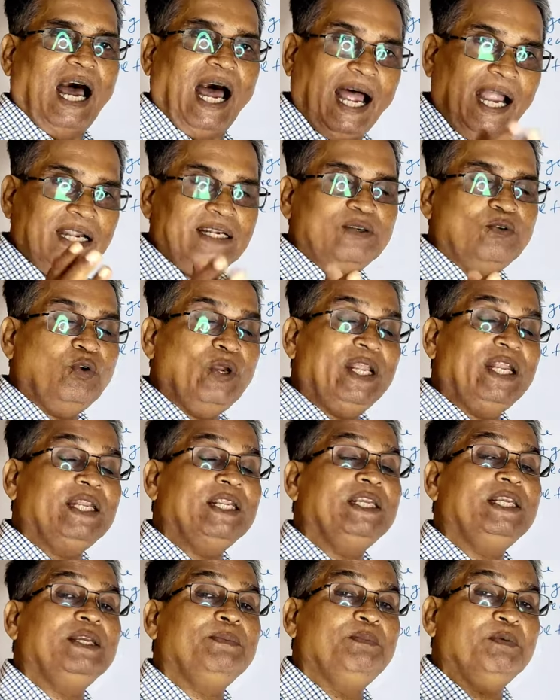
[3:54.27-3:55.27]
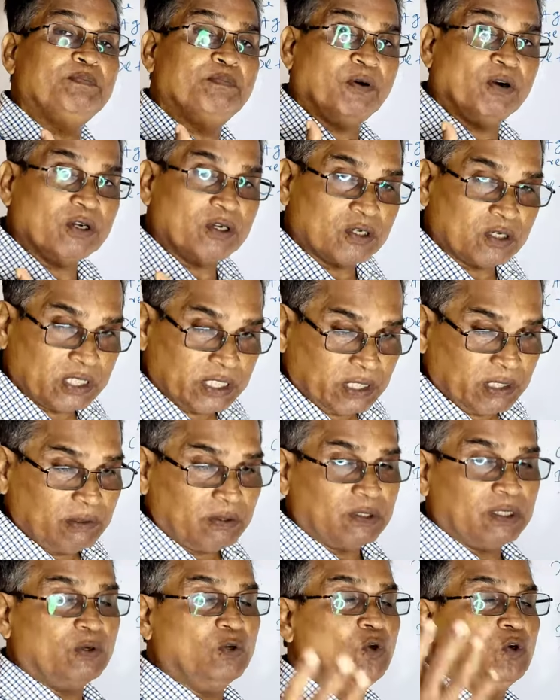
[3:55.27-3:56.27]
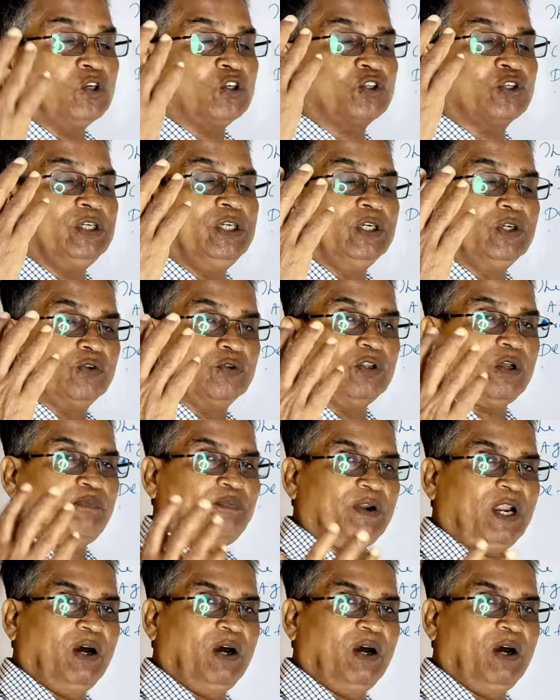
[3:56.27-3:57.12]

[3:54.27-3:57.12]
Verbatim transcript: And when he looks into the